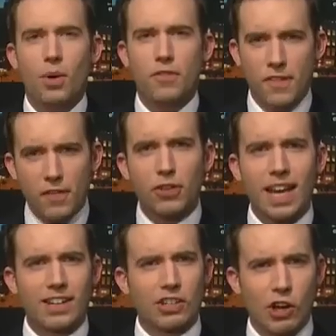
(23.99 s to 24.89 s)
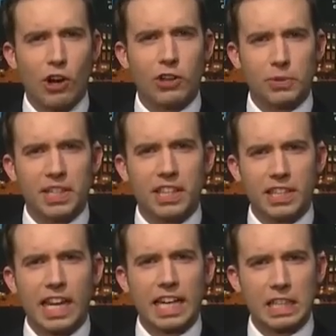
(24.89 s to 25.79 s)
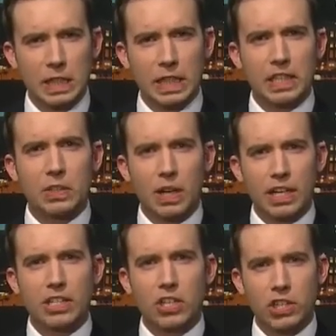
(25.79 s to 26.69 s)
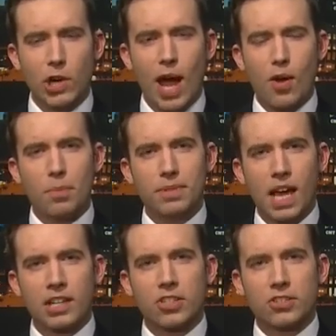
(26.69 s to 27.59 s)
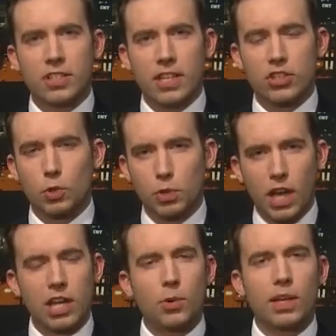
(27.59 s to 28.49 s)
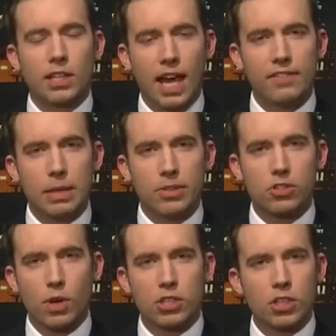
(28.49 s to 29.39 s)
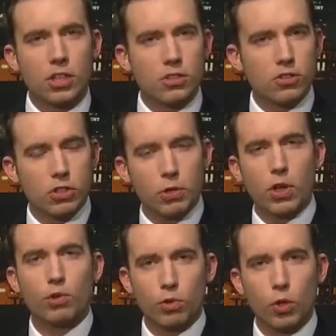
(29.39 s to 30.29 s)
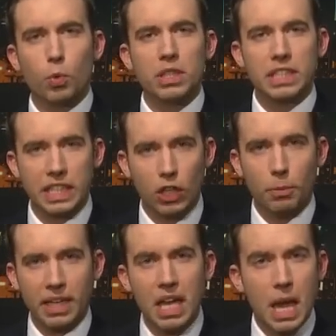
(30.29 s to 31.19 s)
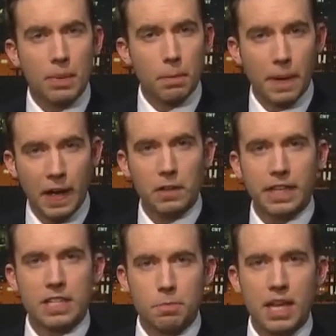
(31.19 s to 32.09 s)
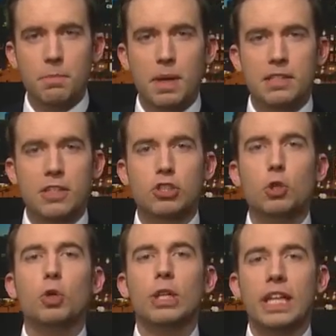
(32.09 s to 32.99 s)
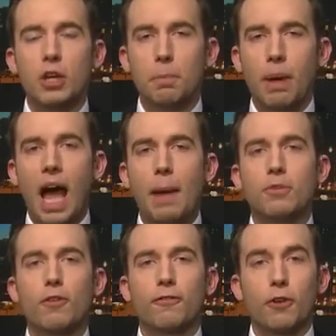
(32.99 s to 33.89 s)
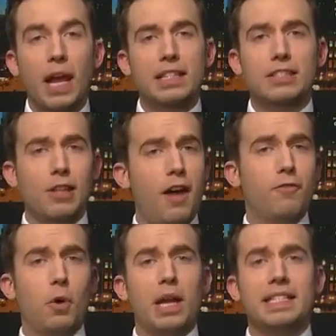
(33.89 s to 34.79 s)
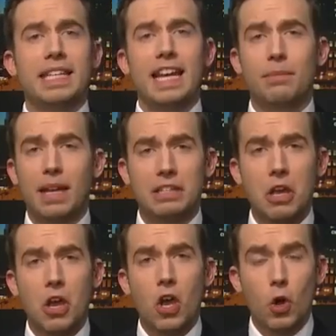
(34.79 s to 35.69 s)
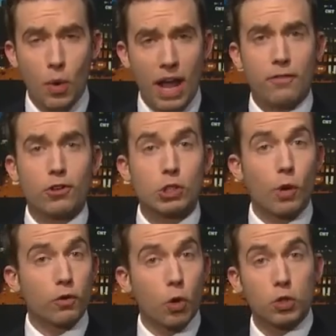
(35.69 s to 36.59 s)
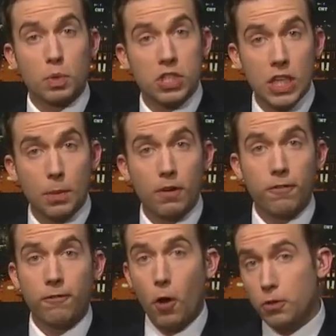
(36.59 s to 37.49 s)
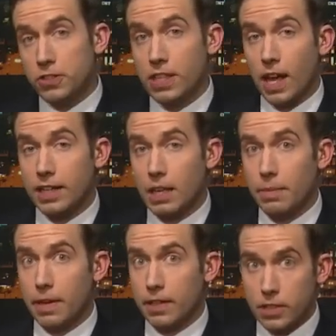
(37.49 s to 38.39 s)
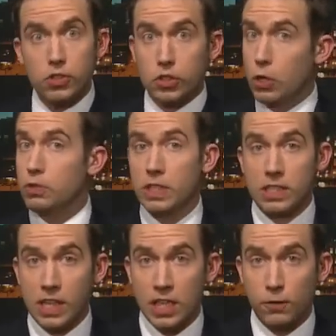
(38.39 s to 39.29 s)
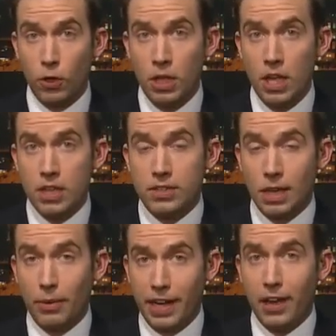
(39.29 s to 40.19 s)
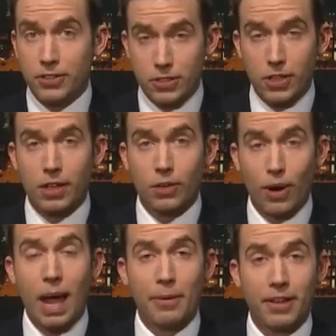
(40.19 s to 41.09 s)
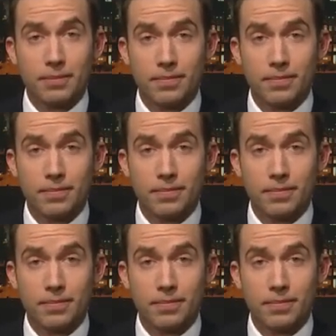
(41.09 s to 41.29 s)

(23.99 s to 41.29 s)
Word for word: Well, if you've ever gotten a card or anything that had glitter on it, you know how obnoxious it is. So we're not doing a live demonstration because the studio crew would kill me. But apparently it's big business to glitter bomb your friends, loved ones, enemies, whoever. So of course, when someone folds the idea because it's too successful, someone else is going to grab it.